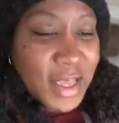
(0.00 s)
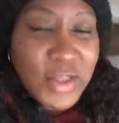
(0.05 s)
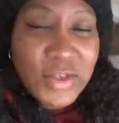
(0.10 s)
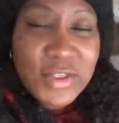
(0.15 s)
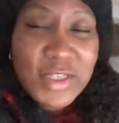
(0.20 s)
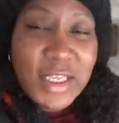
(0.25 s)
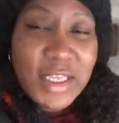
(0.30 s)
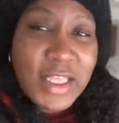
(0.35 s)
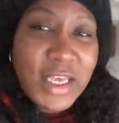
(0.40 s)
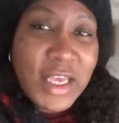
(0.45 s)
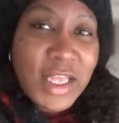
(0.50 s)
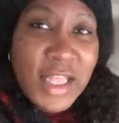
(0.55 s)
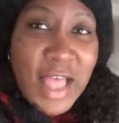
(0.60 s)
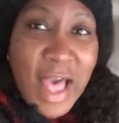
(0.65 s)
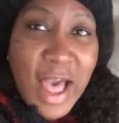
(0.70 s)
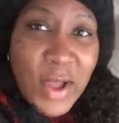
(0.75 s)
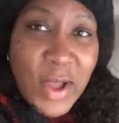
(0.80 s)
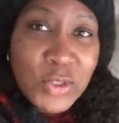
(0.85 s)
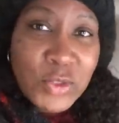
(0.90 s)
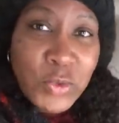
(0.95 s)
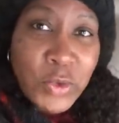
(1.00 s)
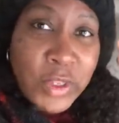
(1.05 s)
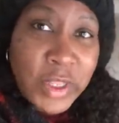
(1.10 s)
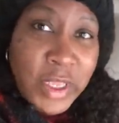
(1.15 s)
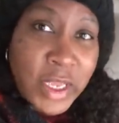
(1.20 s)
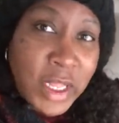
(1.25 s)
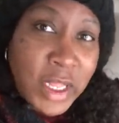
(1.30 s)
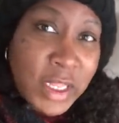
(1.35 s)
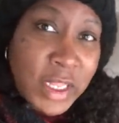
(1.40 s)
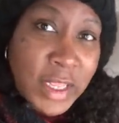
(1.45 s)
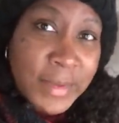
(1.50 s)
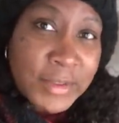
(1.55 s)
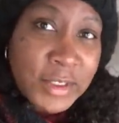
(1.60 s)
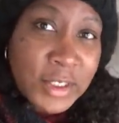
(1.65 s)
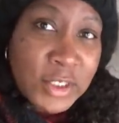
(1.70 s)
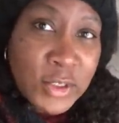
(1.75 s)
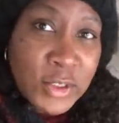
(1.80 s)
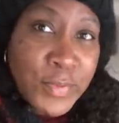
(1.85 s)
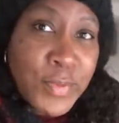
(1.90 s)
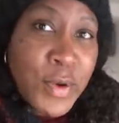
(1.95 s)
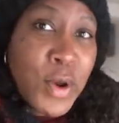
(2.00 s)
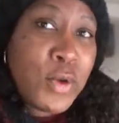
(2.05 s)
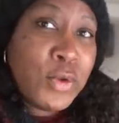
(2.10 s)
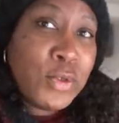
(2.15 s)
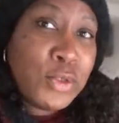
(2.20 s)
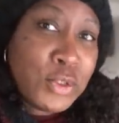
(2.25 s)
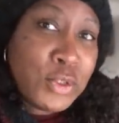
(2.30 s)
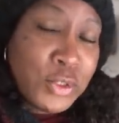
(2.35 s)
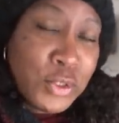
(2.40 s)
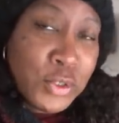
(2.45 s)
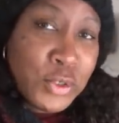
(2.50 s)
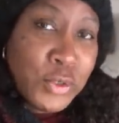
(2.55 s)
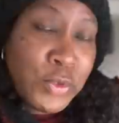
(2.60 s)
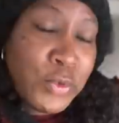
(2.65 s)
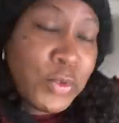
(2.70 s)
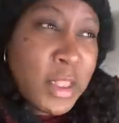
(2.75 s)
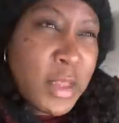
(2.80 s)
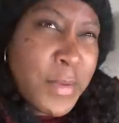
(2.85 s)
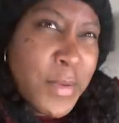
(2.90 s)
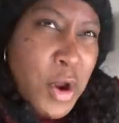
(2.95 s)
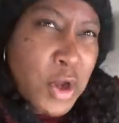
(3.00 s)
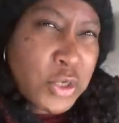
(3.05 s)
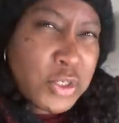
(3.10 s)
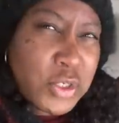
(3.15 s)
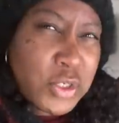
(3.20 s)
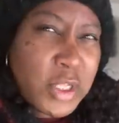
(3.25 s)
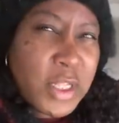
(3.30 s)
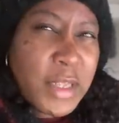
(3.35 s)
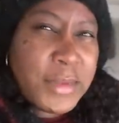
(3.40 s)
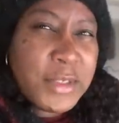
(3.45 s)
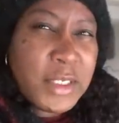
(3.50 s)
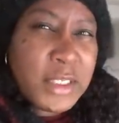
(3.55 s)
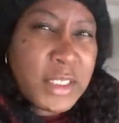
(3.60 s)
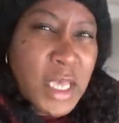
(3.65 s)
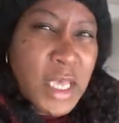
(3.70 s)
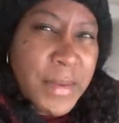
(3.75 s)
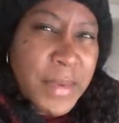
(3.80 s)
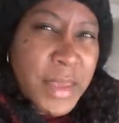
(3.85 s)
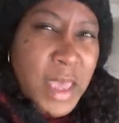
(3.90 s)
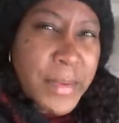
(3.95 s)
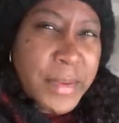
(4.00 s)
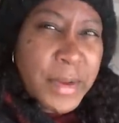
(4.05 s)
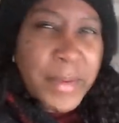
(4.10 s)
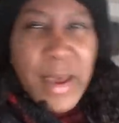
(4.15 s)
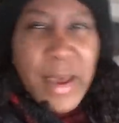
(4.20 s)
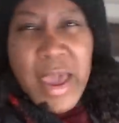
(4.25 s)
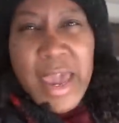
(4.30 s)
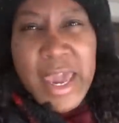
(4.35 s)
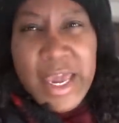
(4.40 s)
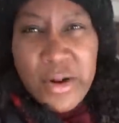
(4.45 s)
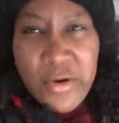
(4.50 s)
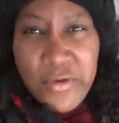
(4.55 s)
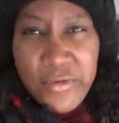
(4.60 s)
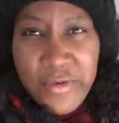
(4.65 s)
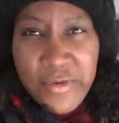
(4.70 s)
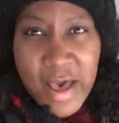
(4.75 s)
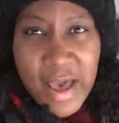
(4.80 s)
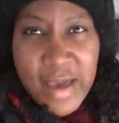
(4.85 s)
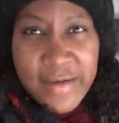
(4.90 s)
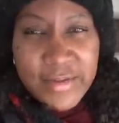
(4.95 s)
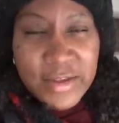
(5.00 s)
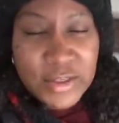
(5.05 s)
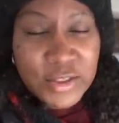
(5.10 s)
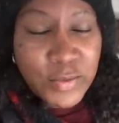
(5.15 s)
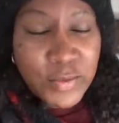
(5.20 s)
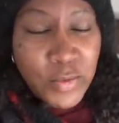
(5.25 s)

It looks like the clouds where the eclipse is supposed to, the partial eclipse is coming up at about 8.05 this